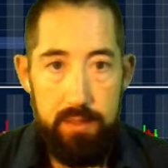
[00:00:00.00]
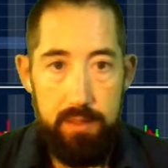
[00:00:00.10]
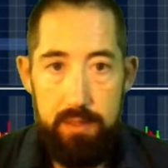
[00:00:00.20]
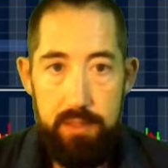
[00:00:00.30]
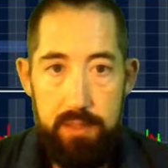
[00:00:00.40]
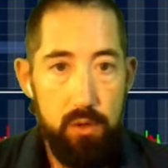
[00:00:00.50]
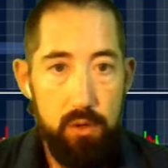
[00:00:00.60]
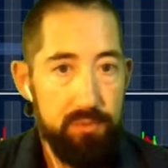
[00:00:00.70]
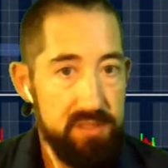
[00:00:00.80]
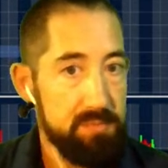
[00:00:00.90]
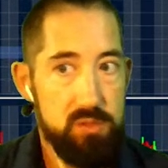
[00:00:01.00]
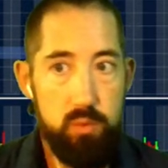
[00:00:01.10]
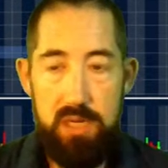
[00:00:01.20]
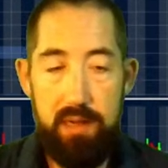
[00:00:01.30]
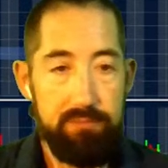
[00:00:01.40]
you know, this means we're
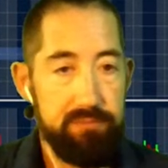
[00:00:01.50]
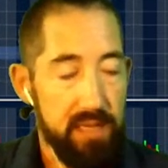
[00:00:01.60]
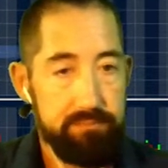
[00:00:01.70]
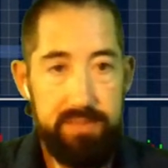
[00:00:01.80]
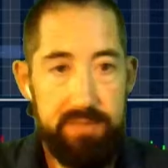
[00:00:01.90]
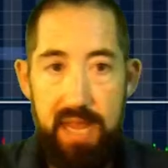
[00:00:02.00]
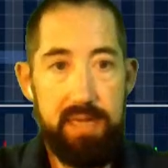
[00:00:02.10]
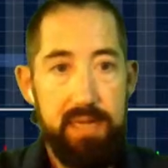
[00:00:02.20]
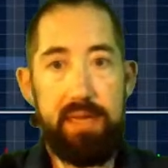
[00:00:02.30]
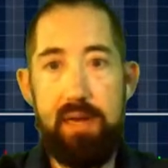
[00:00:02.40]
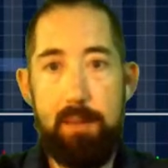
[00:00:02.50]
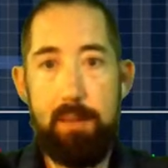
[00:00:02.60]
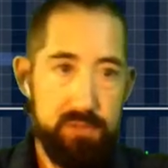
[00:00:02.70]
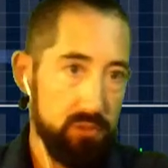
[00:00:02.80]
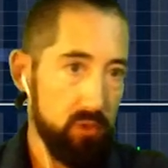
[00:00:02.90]
kind of like handing it
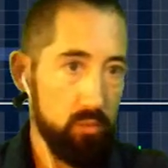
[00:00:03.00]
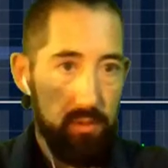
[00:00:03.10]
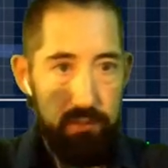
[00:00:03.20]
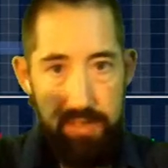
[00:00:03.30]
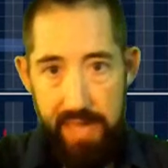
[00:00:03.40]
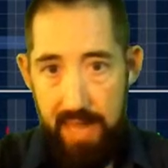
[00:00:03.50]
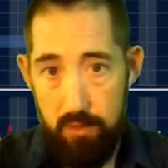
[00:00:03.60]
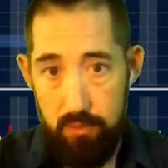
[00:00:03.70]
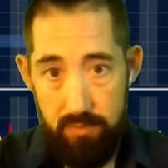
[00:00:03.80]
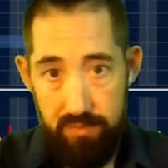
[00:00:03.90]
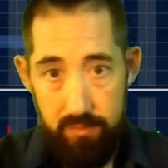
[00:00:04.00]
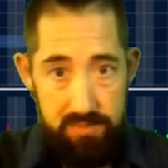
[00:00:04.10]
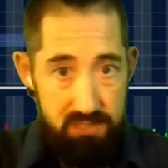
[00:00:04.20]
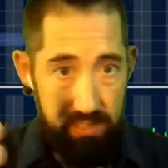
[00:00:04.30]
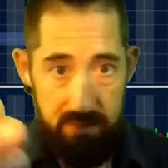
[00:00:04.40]
up to the world of the
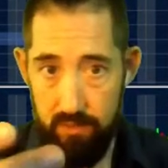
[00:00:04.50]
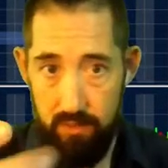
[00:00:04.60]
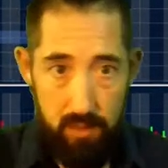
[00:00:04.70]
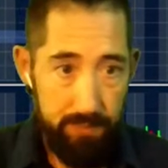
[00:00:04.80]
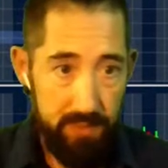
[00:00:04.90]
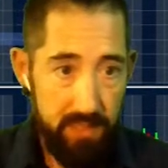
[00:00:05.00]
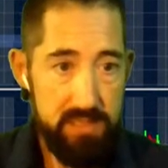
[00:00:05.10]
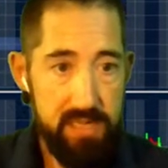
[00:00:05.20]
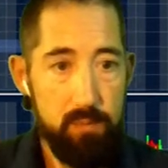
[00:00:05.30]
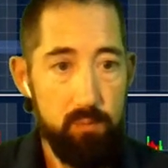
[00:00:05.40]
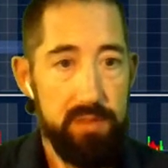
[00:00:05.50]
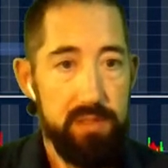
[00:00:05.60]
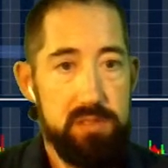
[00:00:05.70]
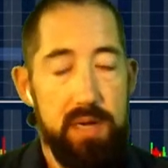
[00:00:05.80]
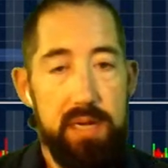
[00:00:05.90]
algorithms, and they're going to play this game with
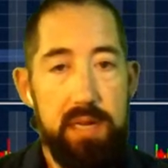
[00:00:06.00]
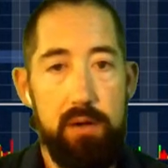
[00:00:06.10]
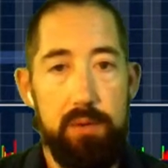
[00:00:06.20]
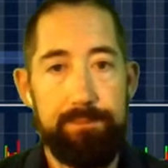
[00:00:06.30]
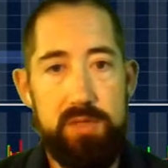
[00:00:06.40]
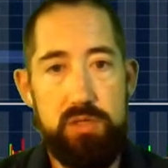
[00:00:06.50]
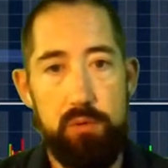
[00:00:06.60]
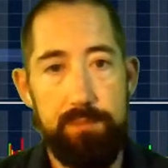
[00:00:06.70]
us right here. So